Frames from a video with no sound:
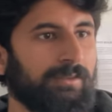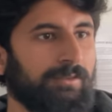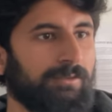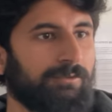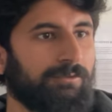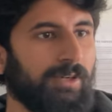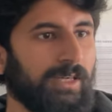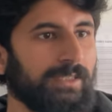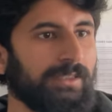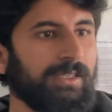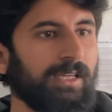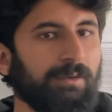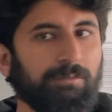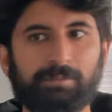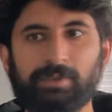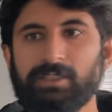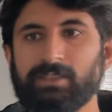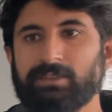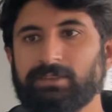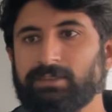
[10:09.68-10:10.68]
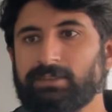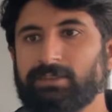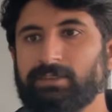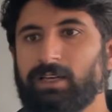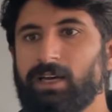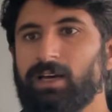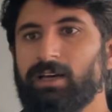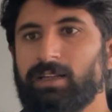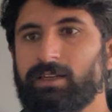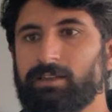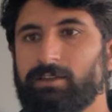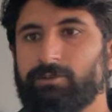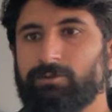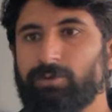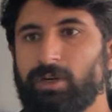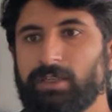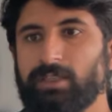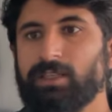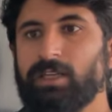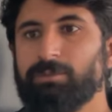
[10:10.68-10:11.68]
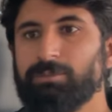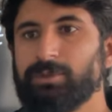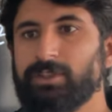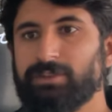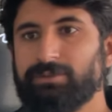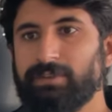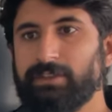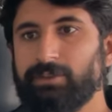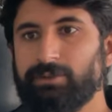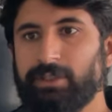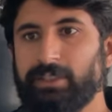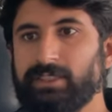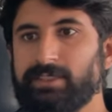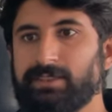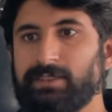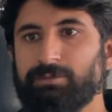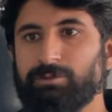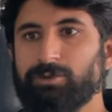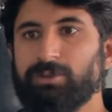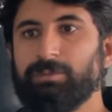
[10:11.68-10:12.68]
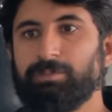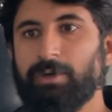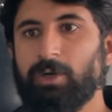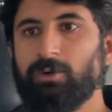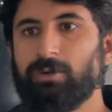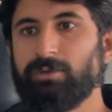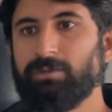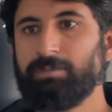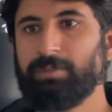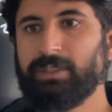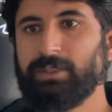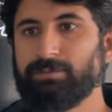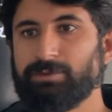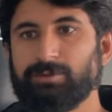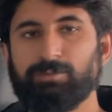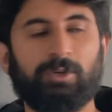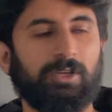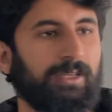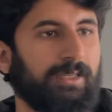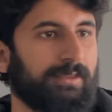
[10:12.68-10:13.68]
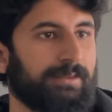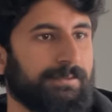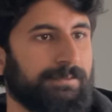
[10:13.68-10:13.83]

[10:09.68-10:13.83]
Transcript: What numbers when you raise them to the power will become smaller?